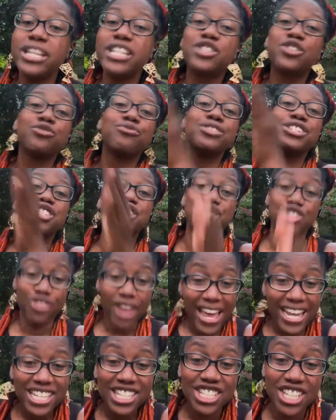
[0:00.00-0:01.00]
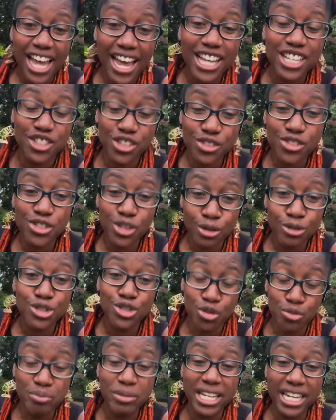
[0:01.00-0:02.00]
need to re-strategize your
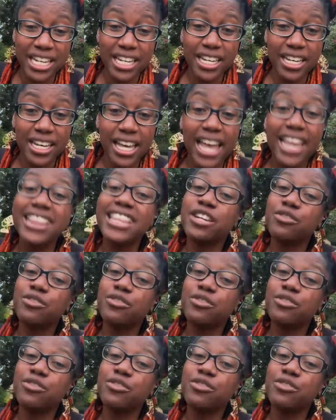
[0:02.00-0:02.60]
social media,